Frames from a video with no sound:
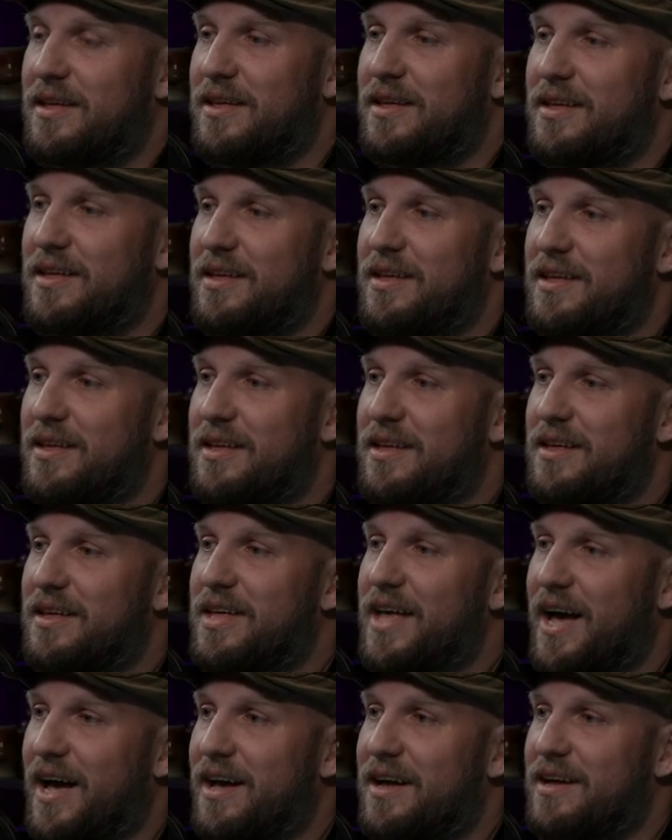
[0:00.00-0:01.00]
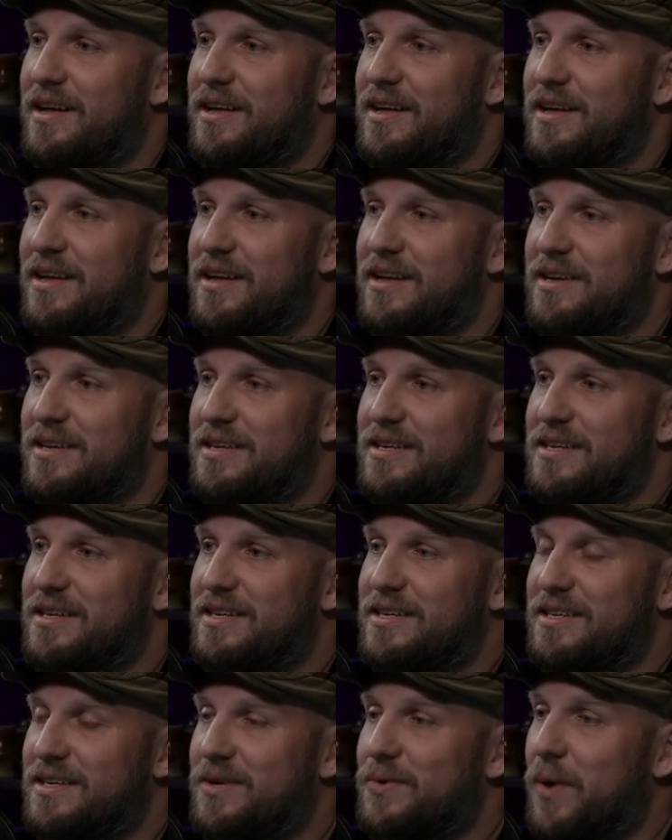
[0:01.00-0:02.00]

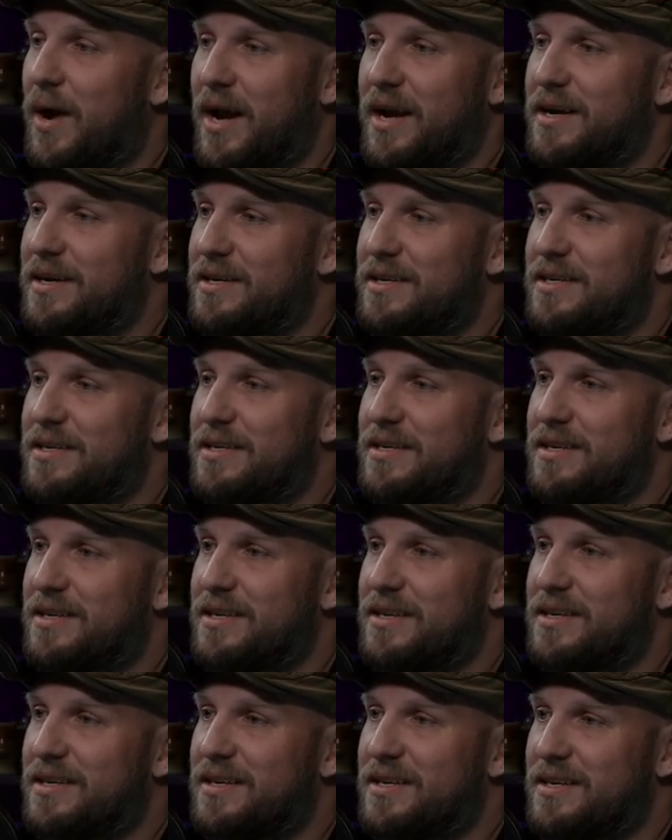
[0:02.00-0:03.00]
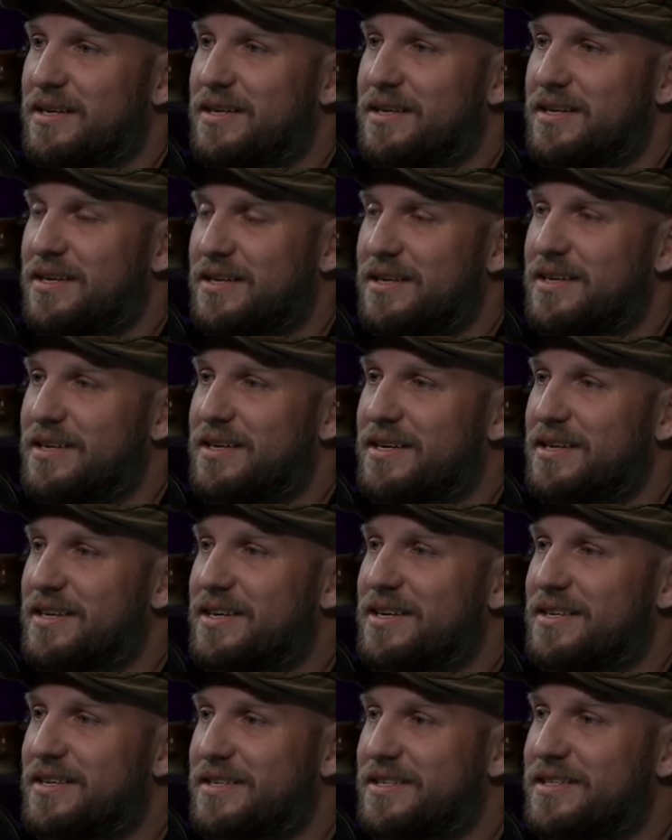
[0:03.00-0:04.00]

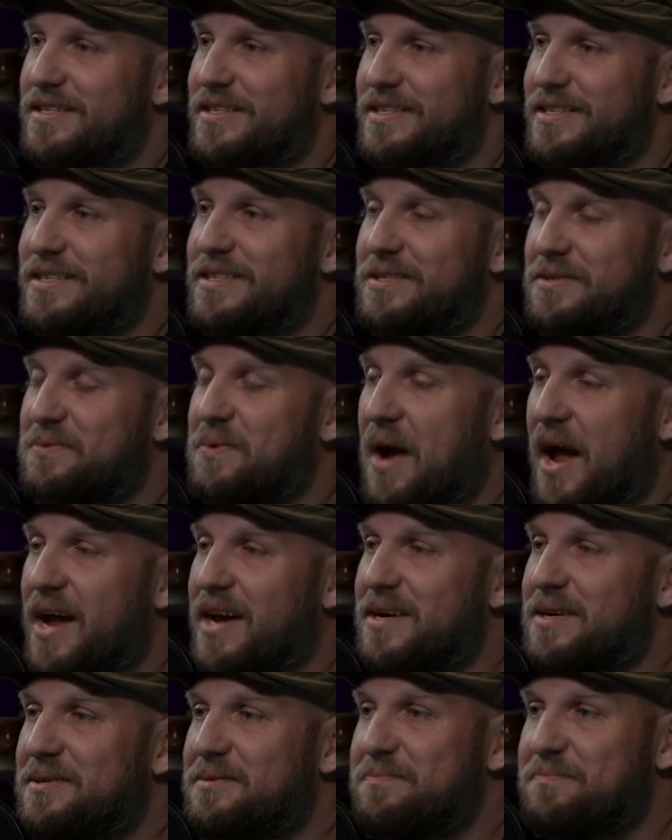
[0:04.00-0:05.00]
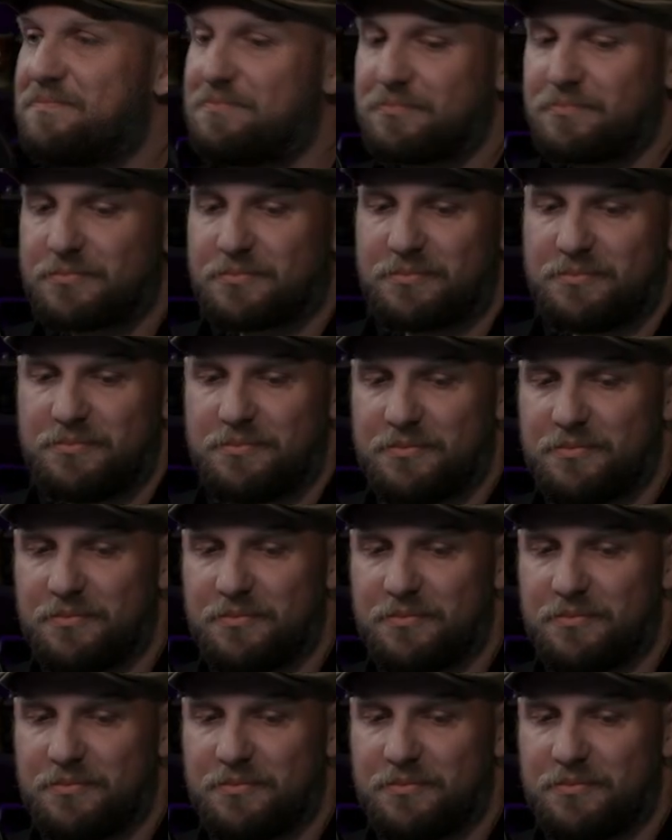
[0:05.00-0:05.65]
[no speech]